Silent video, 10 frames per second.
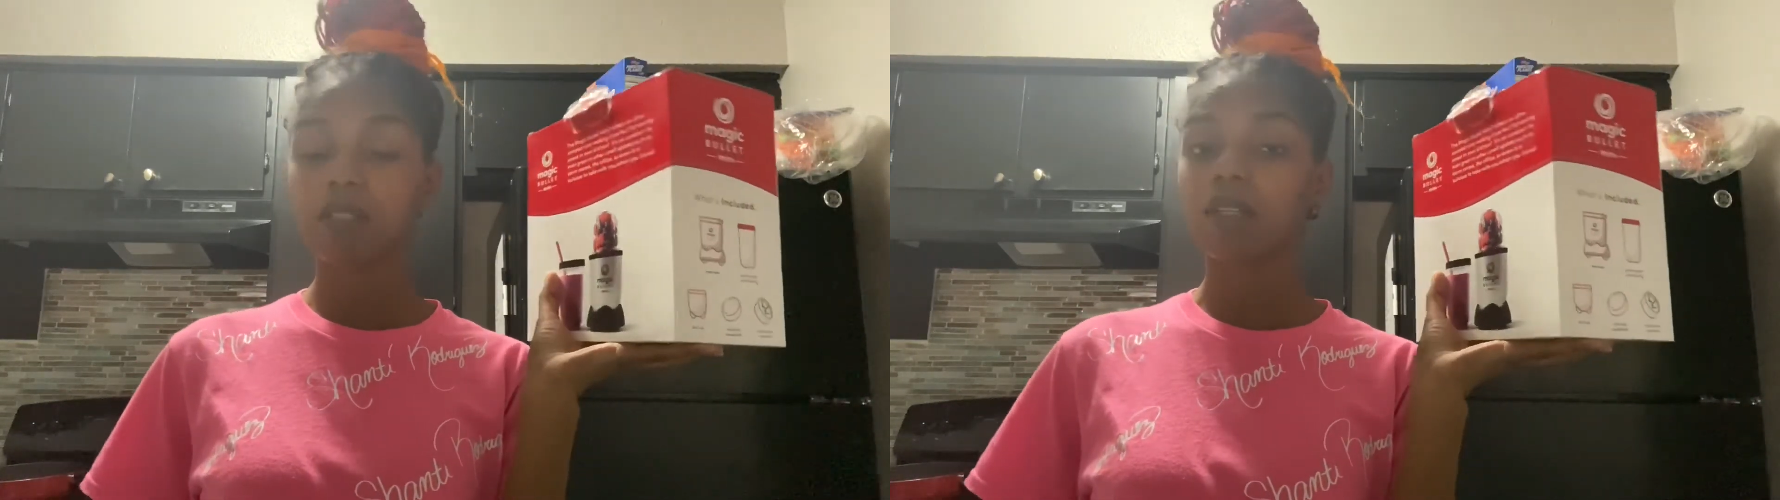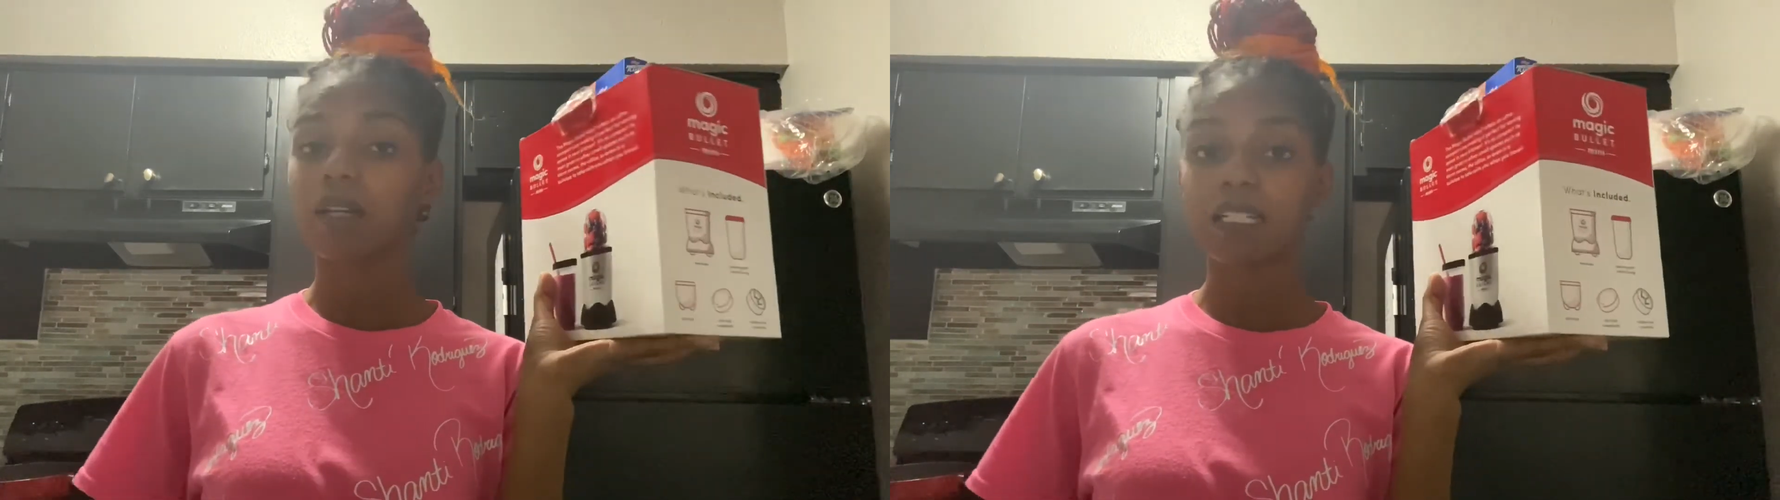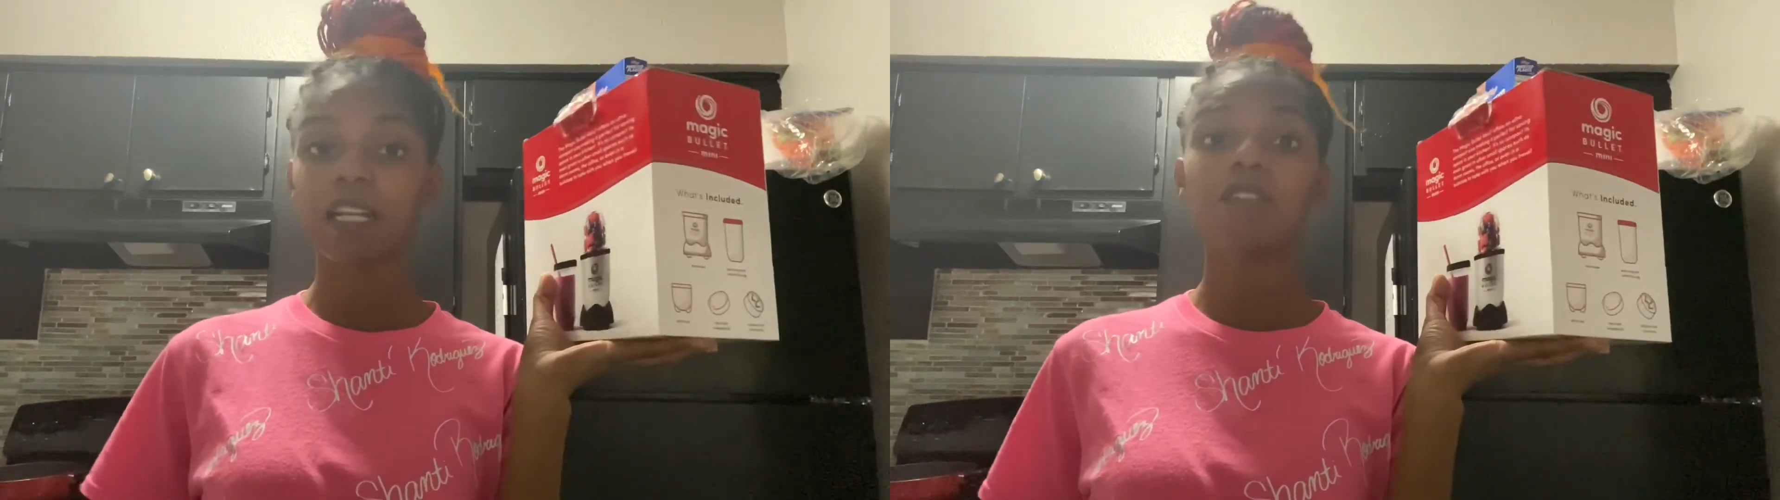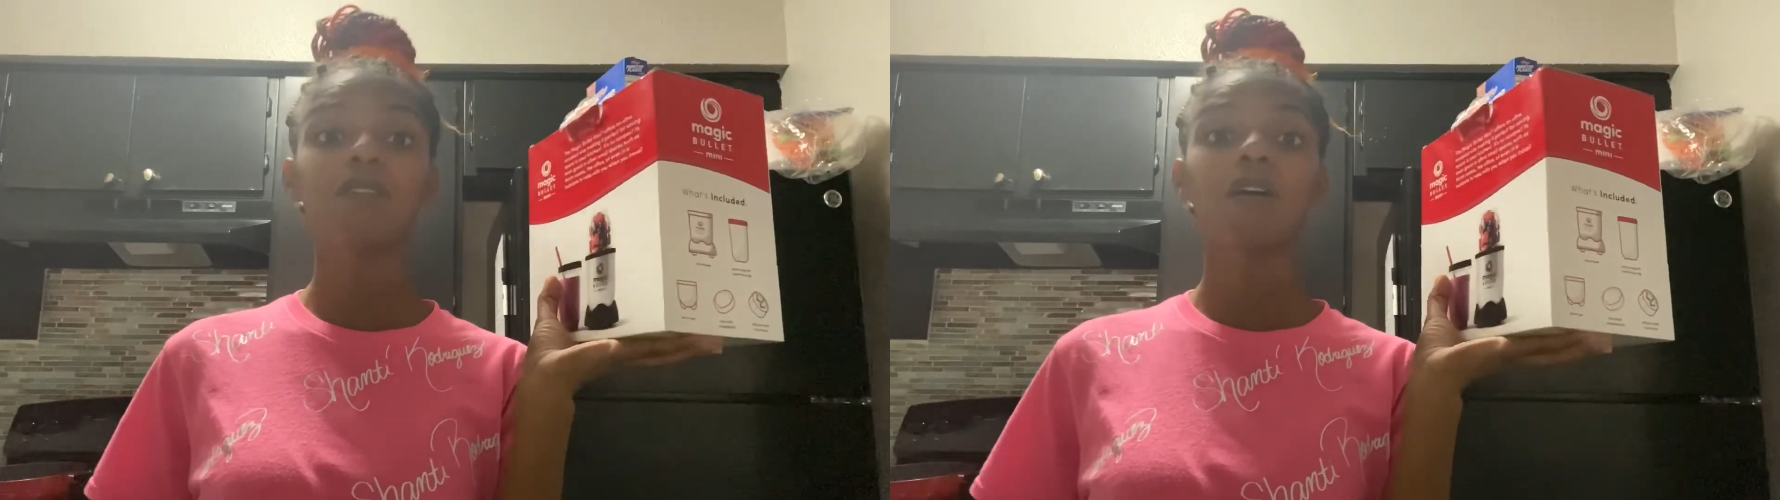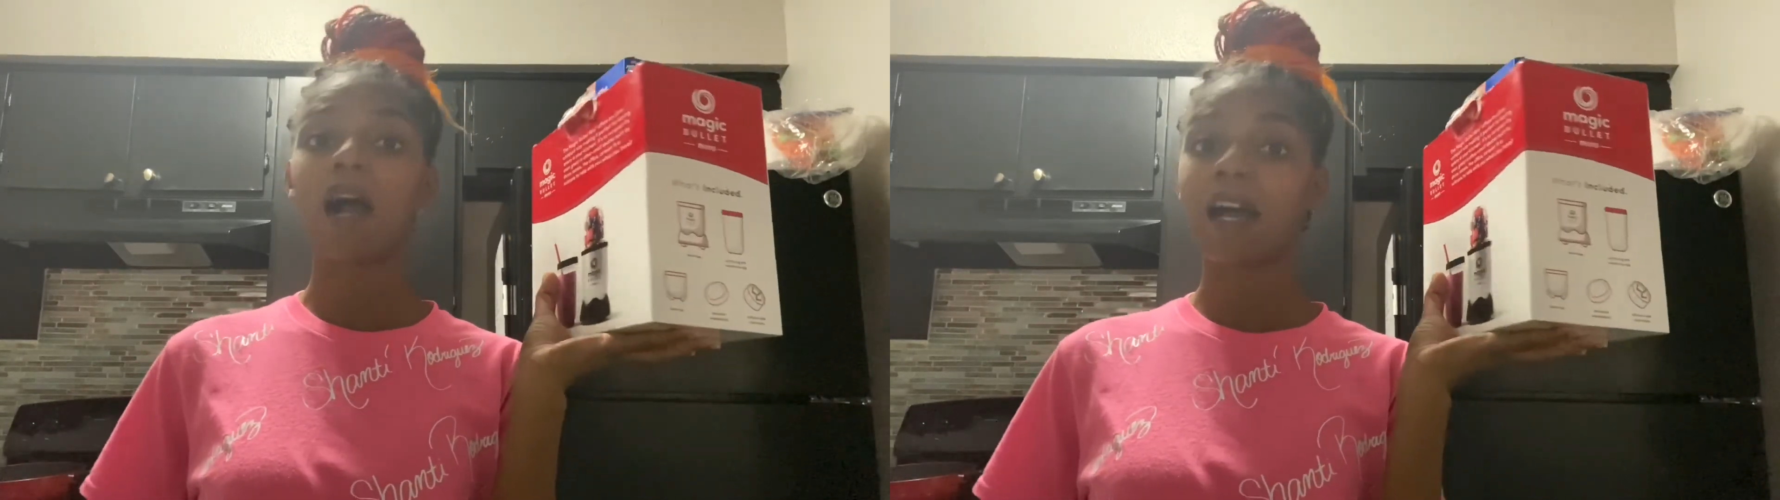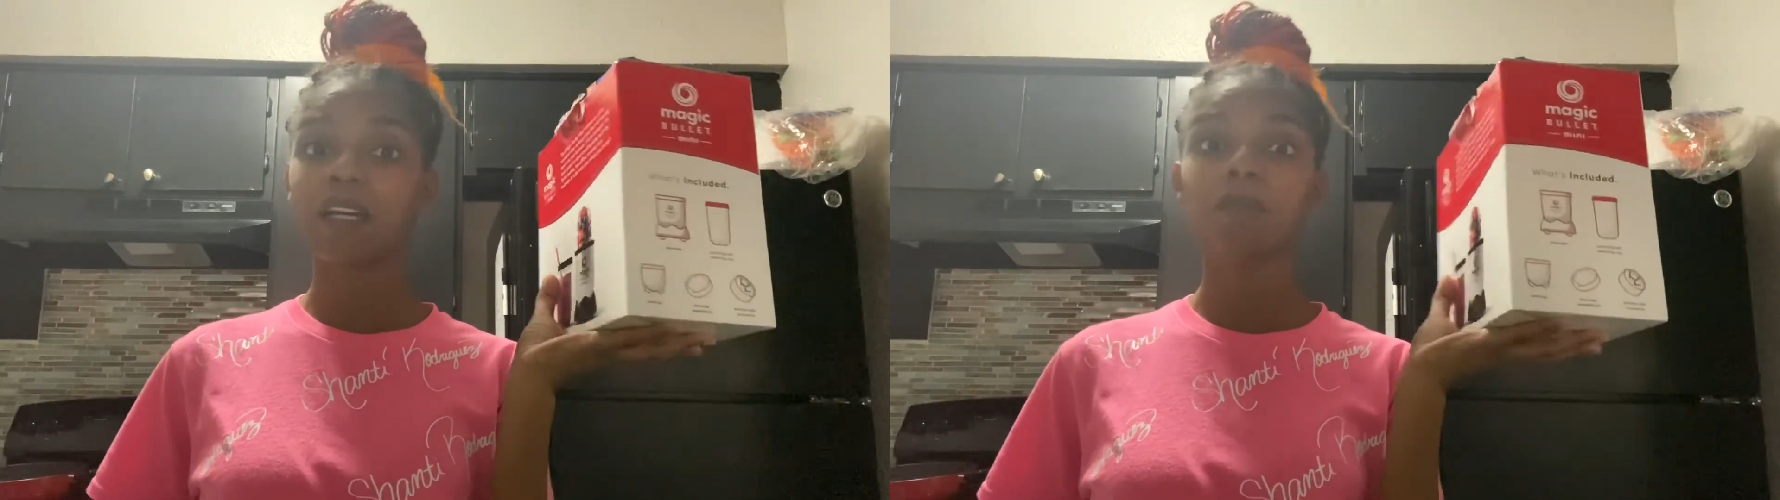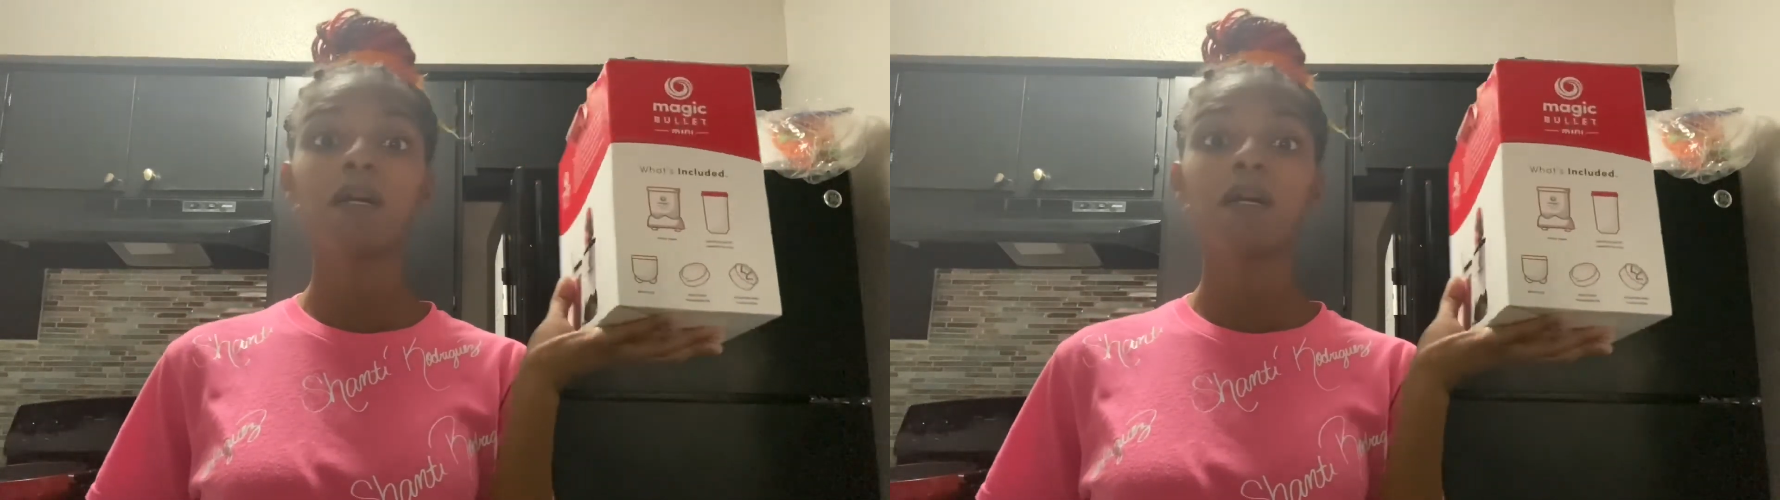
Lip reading: So that's how you know I am